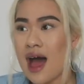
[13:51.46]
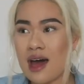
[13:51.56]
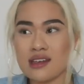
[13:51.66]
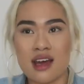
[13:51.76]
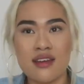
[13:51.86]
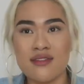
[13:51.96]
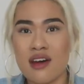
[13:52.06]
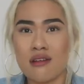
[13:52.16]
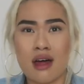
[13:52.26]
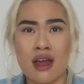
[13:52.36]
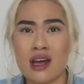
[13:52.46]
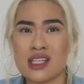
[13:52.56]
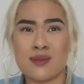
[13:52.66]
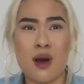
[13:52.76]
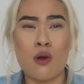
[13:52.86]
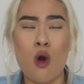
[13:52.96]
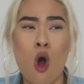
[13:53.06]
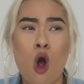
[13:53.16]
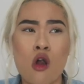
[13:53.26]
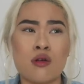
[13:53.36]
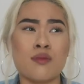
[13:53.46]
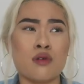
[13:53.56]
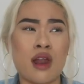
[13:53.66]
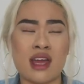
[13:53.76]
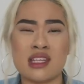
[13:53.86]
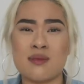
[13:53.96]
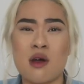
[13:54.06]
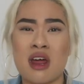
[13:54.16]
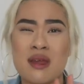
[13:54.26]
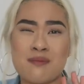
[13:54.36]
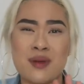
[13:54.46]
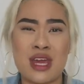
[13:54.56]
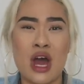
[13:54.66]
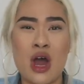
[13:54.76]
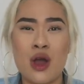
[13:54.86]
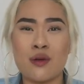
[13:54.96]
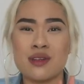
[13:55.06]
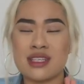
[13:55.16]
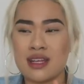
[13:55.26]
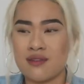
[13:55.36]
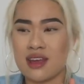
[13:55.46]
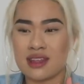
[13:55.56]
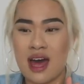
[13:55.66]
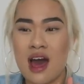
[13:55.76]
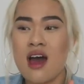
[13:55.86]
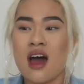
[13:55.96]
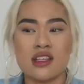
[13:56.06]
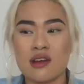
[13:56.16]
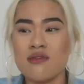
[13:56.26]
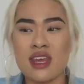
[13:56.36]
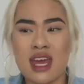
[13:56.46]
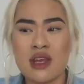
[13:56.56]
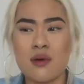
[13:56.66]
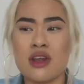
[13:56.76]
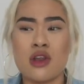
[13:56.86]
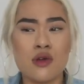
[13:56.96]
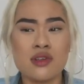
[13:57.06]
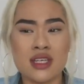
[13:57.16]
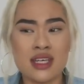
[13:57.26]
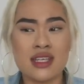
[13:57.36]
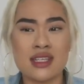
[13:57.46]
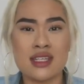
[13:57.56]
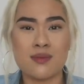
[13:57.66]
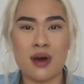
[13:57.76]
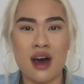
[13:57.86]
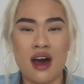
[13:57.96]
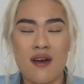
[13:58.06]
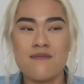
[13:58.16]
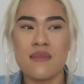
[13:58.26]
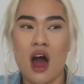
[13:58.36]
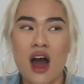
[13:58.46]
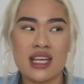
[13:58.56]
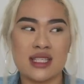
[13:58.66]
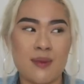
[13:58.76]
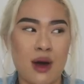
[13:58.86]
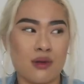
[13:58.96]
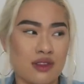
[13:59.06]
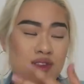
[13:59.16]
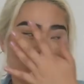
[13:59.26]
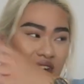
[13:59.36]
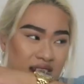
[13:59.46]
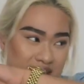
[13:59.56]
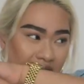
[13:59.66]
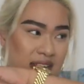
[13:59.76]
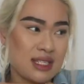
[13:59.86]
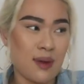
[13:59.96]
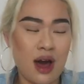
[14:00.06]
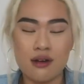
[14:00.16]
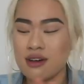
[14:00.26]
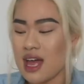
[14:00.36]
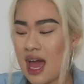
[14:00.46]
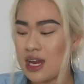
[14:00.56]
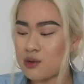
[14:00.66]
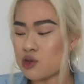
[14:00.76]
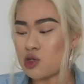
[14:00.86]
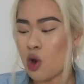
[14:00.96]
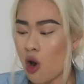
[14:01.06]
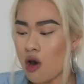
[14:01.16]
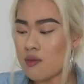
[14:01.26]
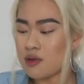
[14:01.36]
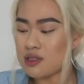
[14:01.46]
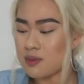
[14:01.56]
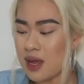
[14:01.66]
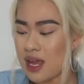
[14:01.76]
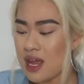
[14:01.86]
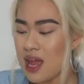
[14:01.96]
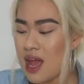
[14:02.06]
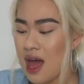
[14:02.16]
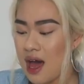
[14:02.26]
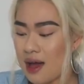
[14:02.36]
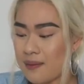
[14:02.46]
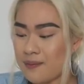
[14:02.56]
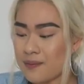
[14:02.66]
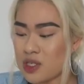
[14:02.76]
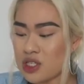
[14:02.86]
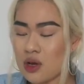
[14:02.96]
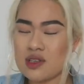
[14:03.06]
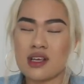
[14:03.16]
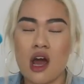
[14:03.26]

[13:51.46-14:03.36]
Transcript: and I felt like I smelled horrible, like I smelled like B O and stuff like that. Don't think anyone noticed, but I smelled the fake tan smell and it was just horrible to me. Um, so it's